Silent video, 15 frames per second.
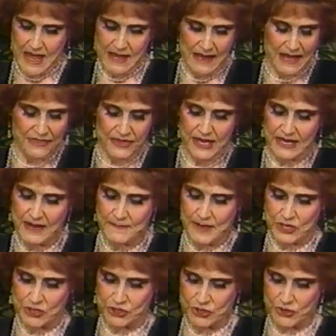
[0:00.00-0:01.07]
I think I
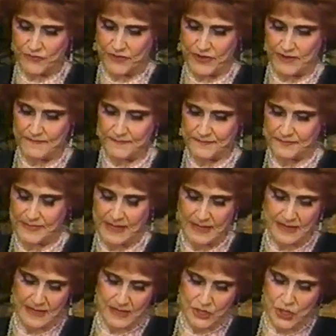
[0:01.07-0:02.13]
better turn over there.
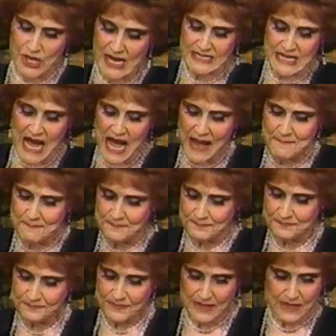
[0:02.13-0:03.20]
You time?
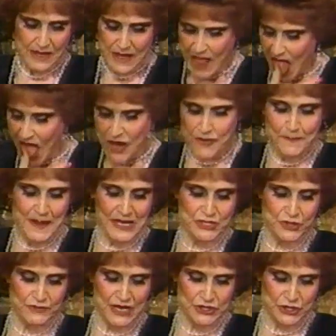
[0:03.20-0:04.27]
You paid
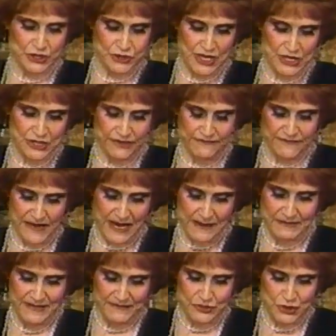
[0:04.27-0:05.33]
your registration fee.
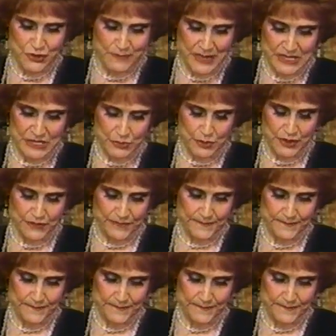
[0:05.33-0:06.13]
I'm giving you your money's worth.